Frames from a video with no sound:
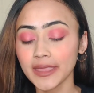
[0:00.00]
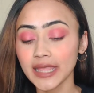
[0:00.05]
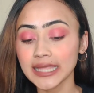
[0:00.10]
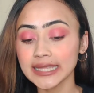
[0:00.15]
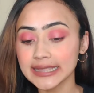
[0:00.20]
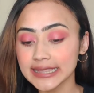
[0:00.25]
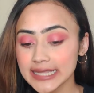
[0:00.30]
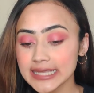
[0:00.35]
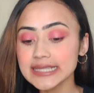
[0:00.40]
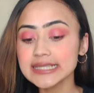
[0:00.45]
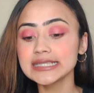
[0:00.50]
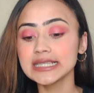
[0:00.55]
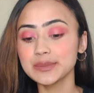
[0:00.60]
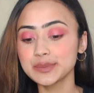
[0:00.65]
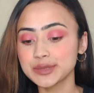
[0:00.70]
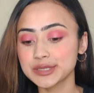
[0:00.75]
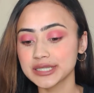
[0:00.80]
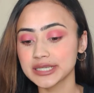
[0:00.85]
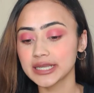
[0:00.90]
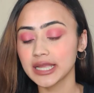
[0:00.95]
this
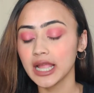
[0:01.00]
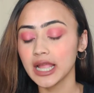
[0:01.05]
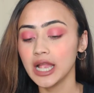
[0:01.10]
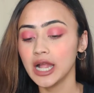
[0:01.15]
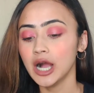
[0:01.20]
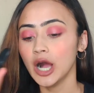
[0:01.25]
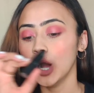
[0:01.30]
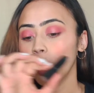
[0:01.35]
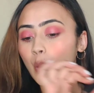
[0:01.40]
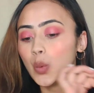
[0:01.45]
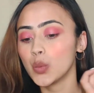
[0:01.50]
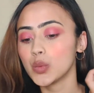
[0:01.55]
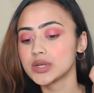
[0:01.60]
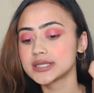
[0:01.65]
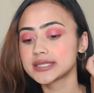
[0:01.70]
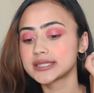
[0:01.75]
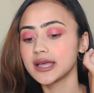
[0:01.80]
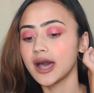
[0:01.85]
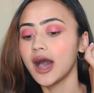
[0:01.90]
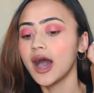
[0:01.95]
lipstick
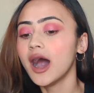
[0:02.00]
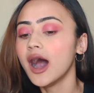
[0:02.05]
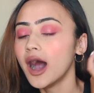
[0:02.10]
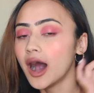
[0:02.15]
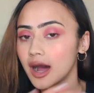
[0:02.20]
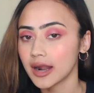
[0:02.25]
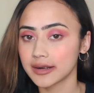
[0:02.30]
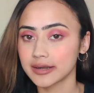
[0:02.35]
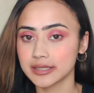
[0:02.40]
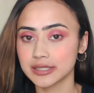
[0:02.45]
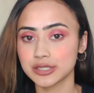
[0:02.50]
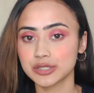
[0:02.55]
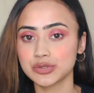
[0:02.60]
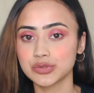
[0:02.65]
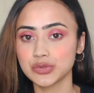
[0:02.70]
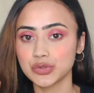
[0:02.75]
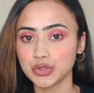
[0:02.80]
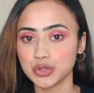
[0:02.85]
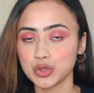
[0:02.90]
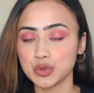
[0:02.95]
was the hardest
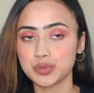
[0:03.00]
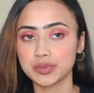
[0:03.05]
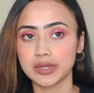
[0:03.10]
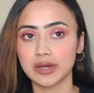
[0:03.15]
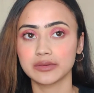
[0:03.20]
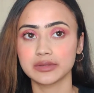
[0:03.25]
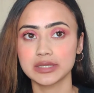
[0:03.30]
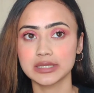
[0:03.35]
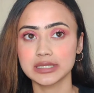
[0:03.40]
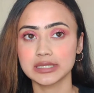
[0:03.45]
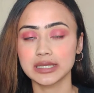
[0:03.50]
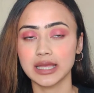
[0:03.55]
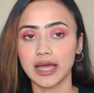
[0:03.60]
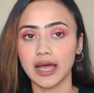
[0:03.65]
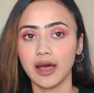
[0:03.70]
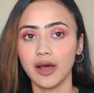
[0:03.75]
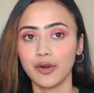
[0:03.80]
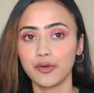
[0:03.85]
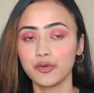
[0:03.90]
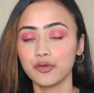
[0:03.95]
to dupe. Now this
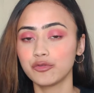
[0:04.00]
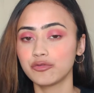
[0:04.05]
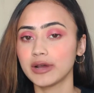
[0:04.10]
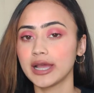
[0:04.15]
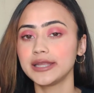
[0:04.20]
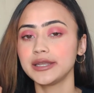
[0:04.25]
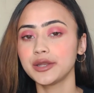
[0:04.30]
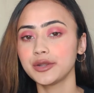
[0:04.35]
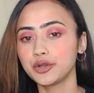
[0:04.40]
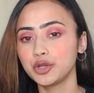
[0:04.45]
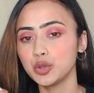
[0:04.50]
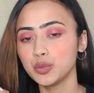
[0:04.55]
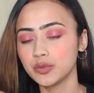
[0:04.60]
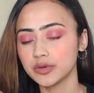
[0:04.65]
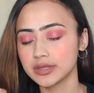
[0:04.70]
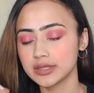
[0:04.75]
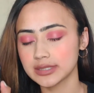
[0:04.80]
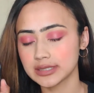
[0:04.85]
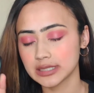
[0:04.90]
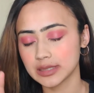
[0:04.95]
to find a dupe for
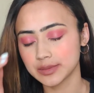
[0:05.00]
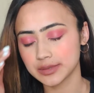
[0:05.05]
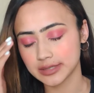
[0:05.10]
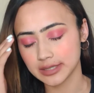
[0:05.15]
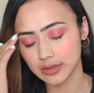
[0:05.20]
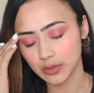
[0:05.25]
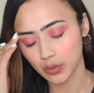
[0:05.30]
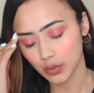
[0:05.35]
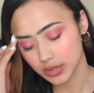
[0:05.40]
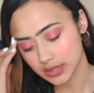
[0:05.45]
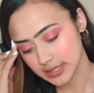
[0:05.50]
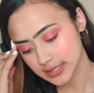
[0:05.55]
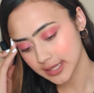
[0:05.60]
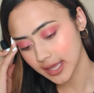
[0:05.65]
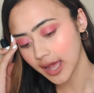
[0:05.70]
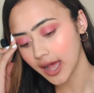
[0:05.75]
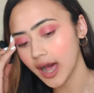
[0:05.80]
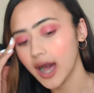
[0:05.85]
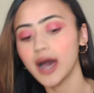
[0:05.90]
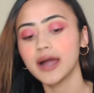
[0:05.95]
this lipstick was the
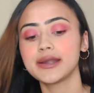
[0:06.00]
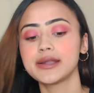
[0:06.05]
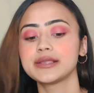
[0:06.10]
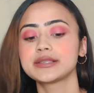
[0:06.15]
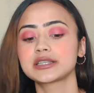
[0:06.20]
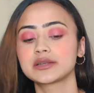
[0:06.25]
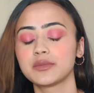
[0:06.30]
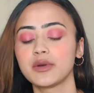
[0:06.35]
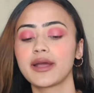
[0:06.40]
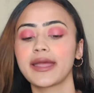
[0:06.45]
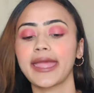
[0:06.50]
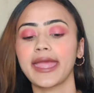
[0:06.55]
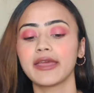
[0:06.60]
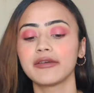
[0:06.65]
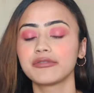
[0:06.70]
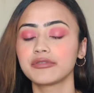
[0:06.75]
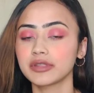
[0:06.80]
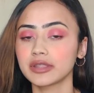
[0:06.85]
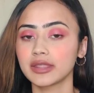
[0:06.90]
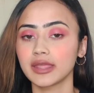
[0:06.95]
hardest among
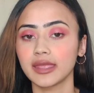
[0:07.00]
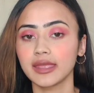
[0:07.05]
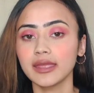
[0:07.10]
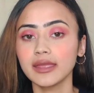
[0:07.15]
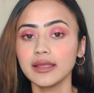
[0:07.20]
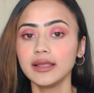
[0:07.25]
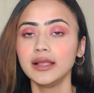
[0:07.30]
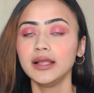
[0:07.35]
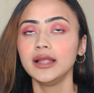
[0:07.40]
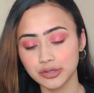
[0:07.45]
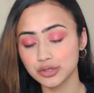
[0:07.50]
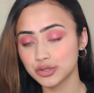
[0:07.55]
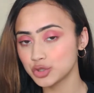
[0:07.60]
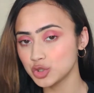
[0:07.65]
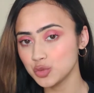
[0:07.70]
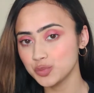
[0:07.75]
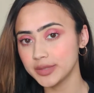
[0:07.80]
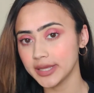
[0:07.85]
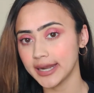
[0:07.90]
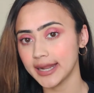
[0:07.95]
everything. The
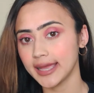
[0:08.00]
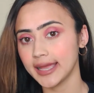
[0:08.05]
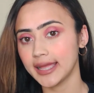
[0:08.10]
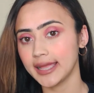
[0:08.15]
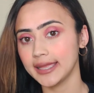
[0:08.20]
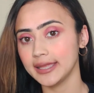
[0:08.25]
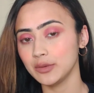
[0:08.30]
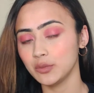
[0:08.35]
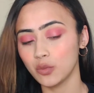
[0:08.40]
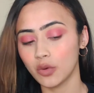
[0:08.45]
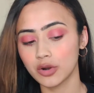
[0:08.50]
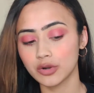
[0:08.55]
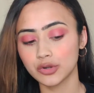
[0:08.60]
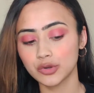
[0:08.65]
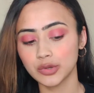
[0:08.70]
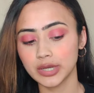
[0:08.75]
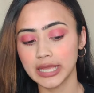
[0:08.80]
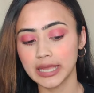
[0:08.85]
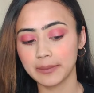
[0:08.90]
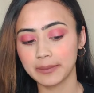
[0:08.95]
dupe that I want
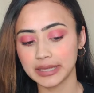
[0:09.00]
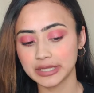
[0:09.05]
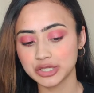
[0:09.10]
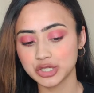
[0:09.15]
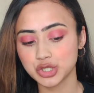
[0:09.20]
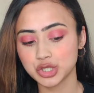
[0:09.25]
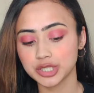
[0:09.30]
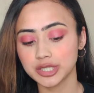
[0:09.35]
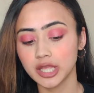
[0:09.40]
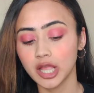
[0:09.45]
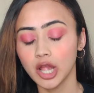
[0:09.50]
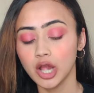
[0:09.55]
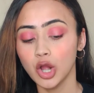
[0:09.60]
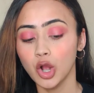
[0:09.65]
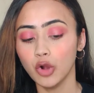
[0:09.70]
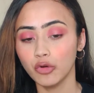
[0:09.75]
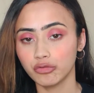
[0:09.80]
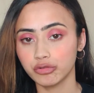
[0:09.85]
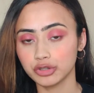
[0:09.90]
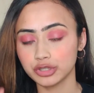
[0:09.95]
to mention
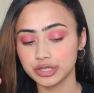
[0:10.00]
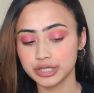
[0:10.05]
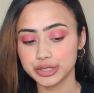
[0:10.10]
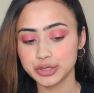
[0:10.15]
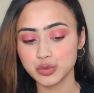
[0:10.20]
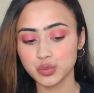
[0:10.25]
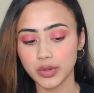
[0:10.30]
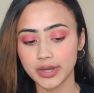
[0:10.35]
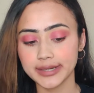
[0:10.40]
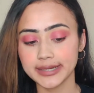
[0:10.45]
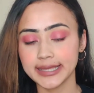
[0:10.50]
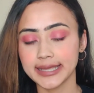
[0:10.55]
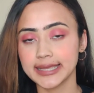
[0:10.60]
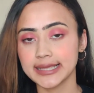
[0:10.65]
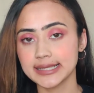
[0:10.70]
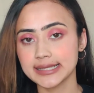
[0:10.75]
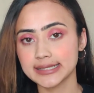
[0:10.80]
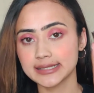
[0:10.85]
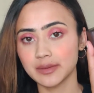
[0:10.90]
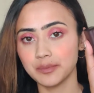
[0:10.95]
for this one
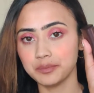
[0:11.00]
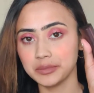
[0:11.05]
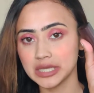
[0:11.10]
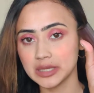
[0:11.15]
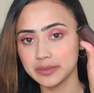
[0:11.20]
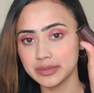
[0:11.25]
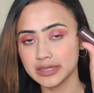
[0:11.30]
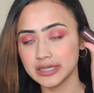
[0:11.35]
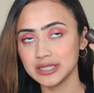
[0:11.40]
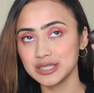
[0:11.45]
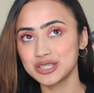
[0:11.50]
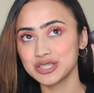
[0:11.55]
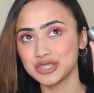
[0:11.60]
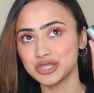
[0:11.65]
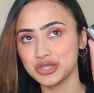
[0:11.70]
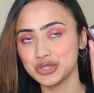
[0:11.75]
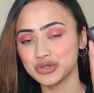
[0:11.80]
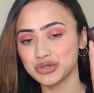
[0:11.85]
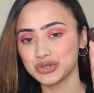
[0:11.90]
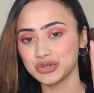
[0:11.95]
is the Maybelline's
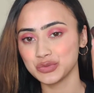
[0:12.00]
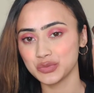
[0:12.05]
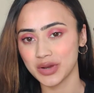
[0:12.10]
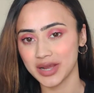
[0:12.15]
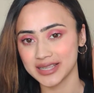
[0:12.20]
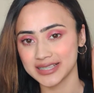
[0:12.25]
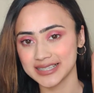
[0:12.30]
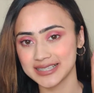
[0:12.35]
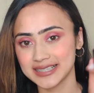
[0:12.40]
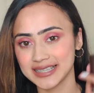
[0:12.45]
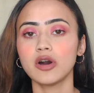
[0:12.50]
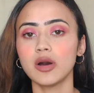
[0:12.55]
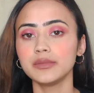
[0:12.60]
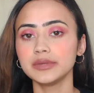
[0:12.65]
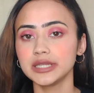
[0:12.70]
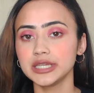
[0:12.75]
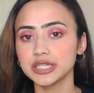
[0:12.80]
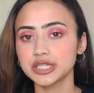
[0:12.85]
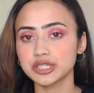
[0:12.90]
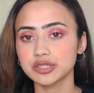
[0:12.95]
Nude Nuance.
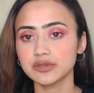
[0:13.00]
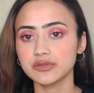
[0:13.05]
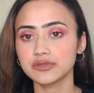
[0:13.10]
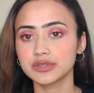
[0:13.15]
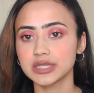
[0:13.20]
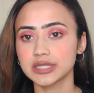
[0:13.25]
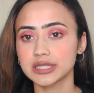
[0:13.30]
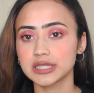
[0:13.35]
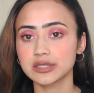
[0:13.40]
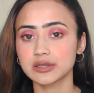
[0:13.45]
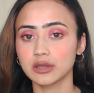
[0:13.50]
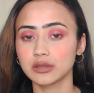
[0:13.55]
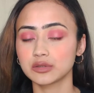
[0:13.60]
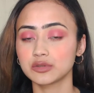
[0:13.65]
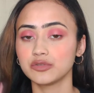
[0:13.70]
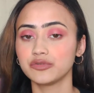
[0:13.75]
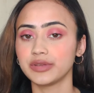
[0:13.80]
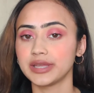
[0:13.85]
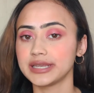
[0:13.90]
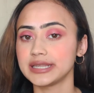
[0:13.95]
Formulation of this is
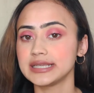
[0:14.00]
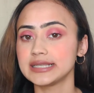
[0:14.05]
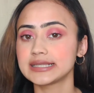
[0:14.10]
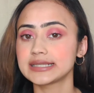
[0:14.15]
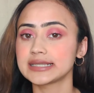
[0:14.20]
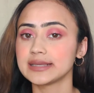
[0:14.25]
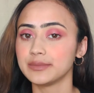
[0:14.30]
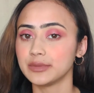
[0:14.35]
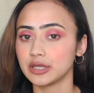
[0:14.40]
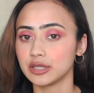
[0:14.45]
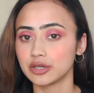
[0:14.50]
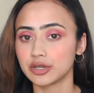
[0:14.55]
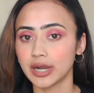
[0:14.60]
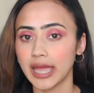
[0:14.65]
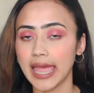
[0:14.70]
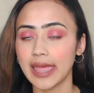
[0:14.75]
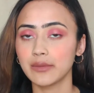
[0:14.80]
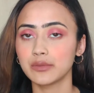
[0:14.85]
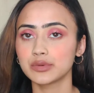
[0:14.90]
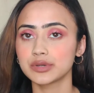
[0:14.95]
also very similar.
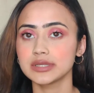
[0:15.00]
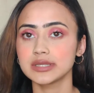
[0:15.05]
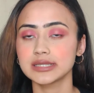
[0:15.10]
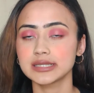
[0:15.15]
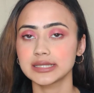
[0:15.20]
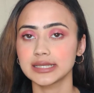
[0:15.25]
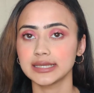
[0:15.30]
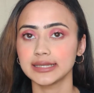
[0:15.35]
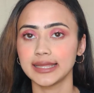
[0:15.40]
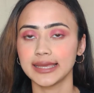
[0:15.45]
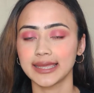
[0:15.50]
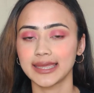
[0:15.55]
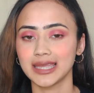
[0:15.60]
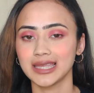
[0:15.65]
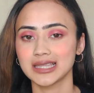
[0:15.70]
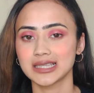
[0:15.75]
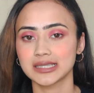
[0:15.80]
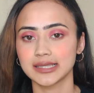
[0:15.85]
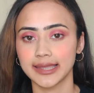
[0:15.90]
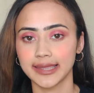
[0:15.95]
I wouldn't say
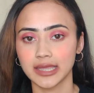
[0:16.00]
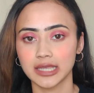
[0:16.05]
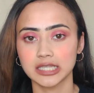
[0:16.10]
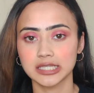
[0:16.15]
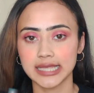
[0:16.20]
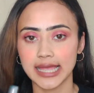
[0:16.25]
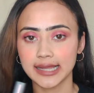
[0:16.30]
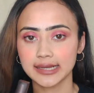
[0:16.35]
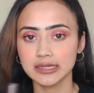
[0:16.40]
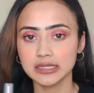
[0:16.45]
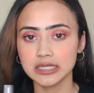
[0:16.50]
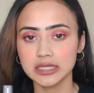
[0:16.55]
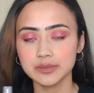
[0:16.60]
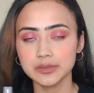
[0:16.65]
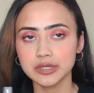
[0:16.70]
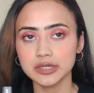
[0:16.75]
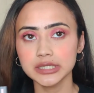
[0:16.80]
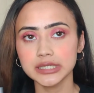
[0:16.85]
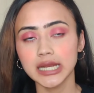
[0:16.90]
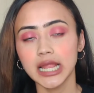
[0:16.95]
it's exactly
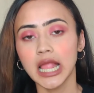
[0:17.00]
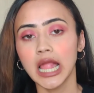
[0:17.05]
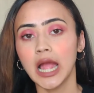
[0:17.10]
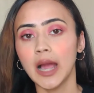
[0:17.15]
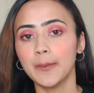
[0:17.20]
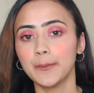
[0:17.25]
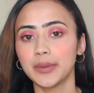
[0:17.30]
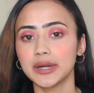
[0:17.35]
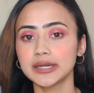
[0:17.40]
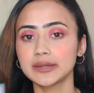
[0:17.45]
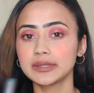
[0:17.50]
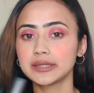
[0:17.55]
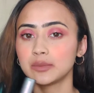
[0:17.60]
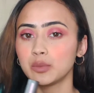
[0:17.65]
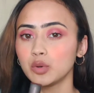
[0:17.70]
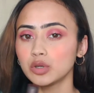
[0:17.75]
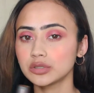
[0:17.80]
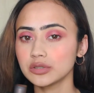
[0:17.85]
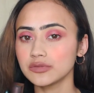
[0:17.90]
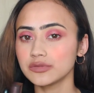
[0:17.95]
similar, but
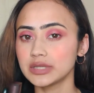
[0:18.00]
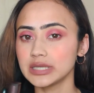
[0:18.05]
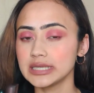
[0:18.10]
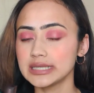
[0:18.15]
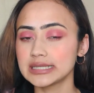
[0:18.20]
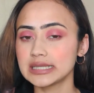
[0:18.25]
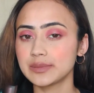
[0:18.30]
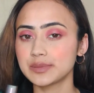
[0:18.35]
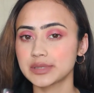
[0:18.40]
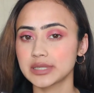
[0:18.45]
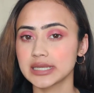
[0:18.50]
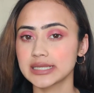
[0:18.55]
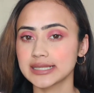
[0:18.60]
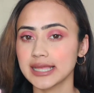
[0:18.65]
both of these lipsticks